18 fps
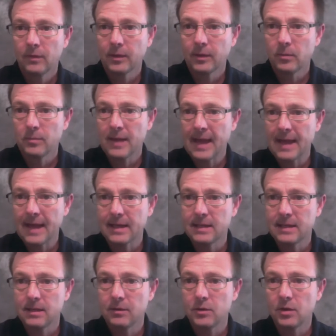back
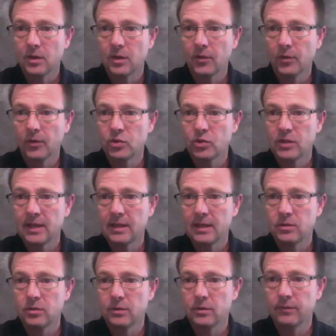here, you can also
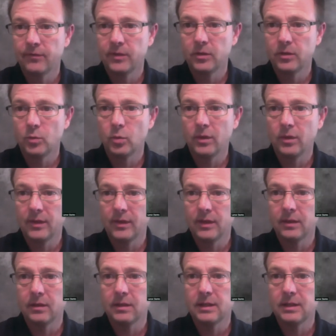change the view
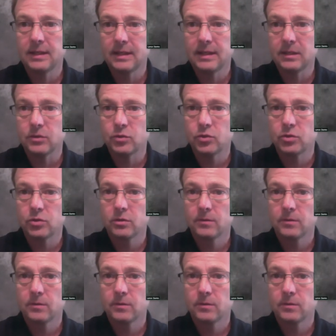within each